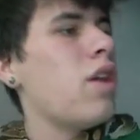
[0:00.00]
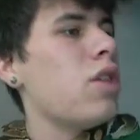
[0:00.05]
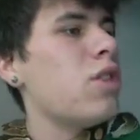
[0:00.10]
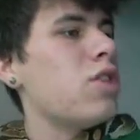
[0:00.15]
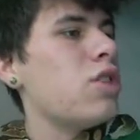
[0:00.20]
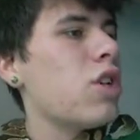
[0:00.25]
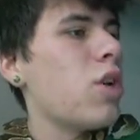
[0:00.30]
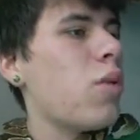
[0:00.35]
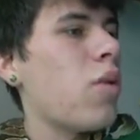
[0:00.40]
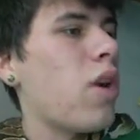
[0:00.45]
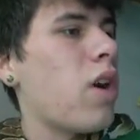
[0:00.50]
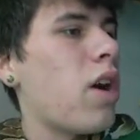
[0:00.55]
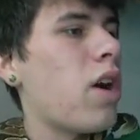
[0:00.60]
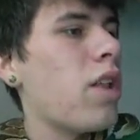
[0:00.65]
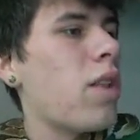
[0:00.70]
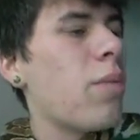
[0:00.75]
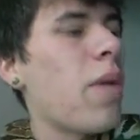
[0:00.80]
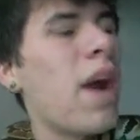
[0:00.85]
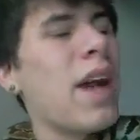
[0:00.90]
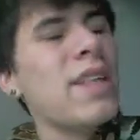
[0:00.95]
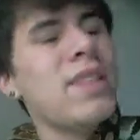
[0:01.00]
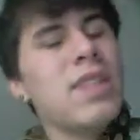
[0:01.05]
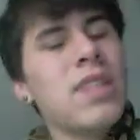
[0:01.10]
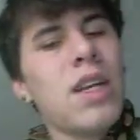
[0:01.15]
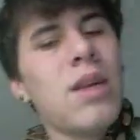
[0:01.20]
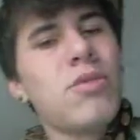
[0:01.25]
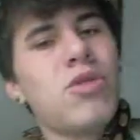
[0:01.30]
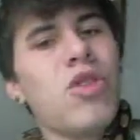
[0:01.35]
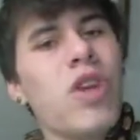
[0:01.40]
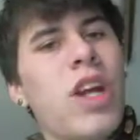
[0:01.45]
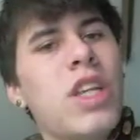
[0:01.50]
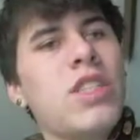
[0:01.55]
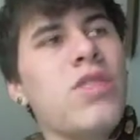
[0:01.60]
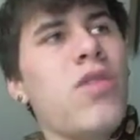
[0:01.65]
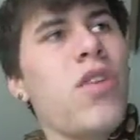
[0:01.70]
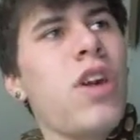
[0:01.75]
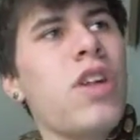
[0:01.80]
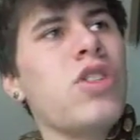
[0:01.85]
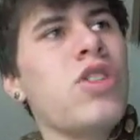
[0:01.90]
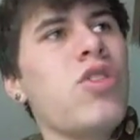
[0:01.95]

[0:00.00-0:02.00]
So the mites ended up transferring